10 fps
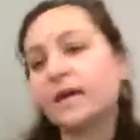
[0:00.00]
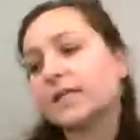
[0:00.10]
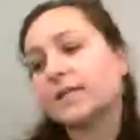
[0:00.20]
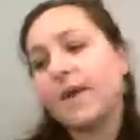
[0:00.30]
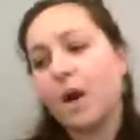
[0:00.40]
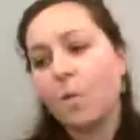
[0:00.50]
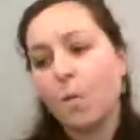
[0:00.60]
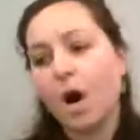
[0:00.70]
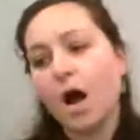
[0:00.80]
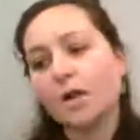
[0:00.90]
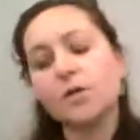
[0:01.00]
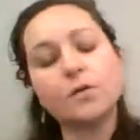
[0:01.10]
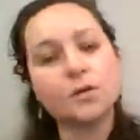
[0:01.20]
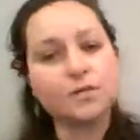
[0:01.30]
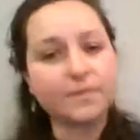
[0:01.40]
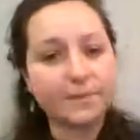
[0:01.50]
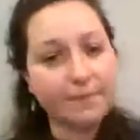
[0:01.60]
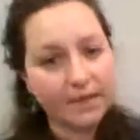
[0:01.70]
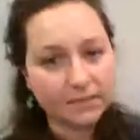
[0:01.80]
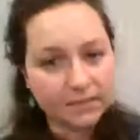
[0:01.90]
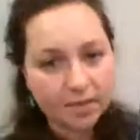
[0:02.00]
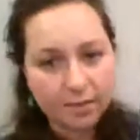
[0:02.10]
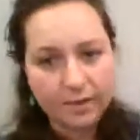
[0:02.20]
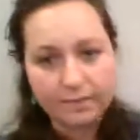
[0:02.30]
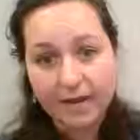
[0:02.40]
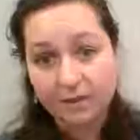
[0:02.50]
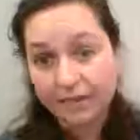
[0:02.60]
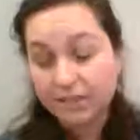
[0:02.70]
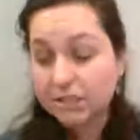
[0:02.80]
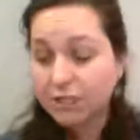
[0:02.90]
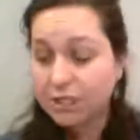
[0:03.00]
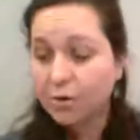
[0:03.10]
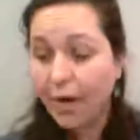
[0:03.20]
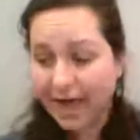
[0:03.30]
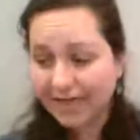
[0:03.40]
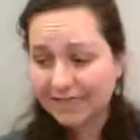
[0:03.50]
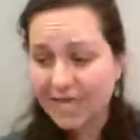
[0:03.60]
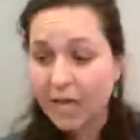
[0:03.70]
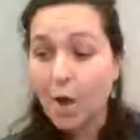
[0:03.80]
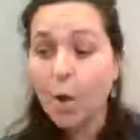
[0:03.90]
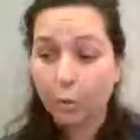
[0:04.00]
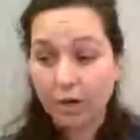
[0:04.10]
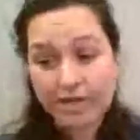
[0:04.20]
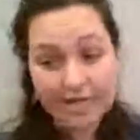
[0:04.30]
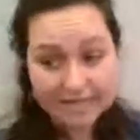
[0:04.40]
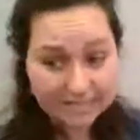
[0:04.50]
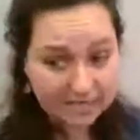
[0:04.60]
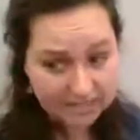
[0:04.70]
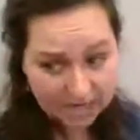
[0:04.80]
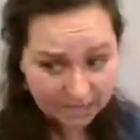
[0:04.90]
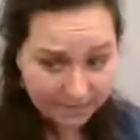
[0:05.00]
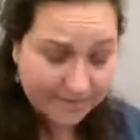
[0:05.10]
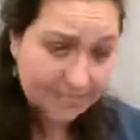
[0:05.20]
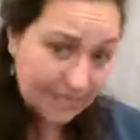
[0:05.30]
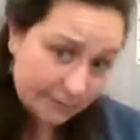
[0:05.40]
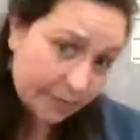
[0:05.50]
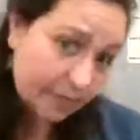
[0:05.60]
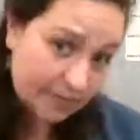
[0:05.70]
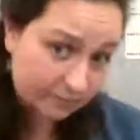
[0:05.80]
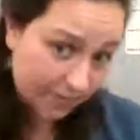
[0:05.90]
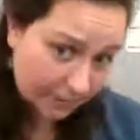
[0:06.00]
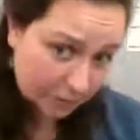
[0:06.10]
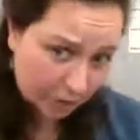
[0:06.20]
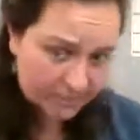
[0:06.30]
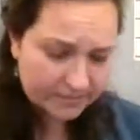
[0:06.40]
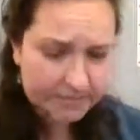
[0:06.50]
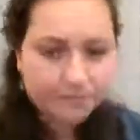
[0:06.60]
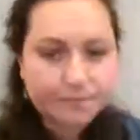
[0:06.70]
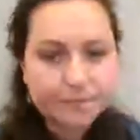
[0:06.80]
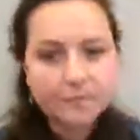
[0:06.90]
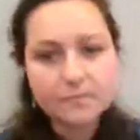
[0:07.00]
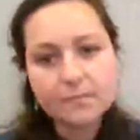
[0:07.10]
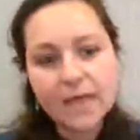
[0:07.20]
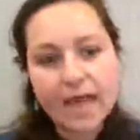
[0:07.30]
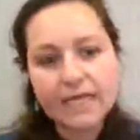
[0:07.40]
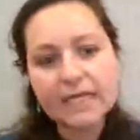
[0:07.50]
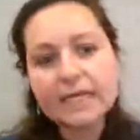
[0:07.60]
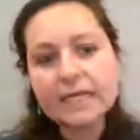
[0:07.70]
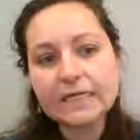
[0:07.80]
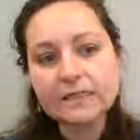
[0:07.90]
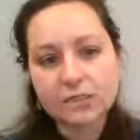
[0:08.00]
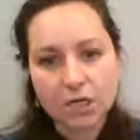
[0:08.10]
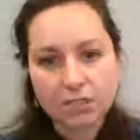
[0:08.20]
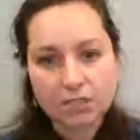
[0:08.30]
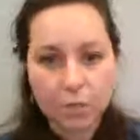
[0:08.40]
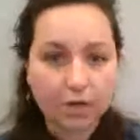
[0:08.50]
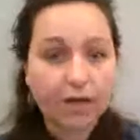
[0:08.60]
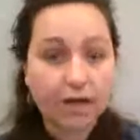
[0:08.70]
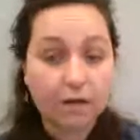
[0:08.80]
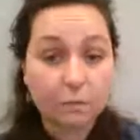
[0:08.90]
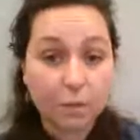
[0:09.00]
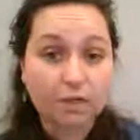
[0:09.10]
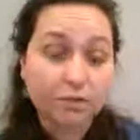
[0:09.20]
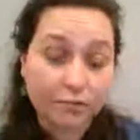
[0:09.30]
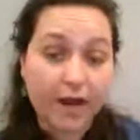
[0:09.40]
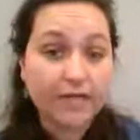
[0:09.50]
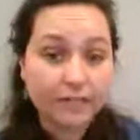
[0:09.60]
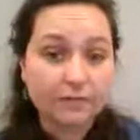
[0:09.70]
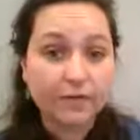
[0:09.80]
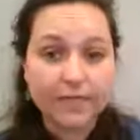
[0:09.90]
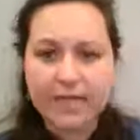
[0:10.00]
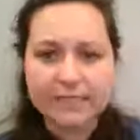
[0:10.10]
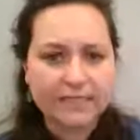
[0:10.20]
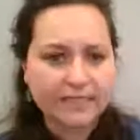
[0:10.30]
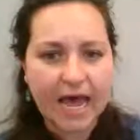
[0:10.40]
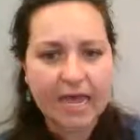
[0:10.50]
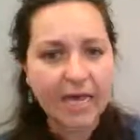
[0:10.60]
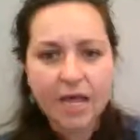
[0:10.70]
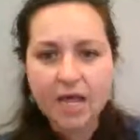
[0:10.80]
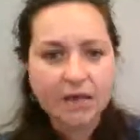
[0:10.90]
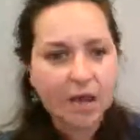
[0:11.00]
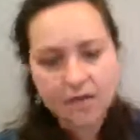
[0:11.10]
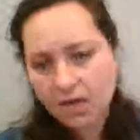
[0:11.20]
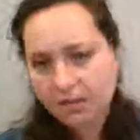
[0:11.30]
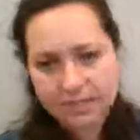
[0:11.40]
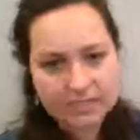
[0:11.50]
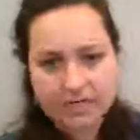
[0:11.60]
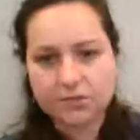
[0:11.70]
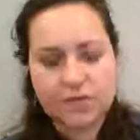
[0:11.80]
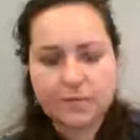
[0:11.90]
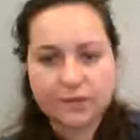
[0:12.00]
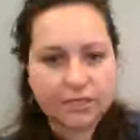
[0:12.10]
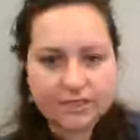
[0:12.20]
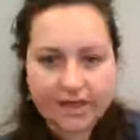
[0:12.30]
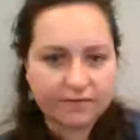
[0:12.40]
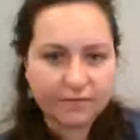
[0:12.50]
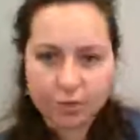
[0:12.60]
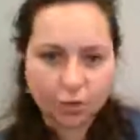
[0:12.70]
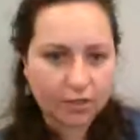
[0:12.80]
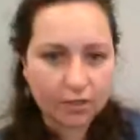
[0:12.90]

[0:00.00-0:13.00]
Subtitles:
is about Juan, who grows up in Mexico and migrates to the U.S., working as an undocumented immigrant in restaurants. And he starts working on workers' rights. He realizes that undocumented immigrants have virtually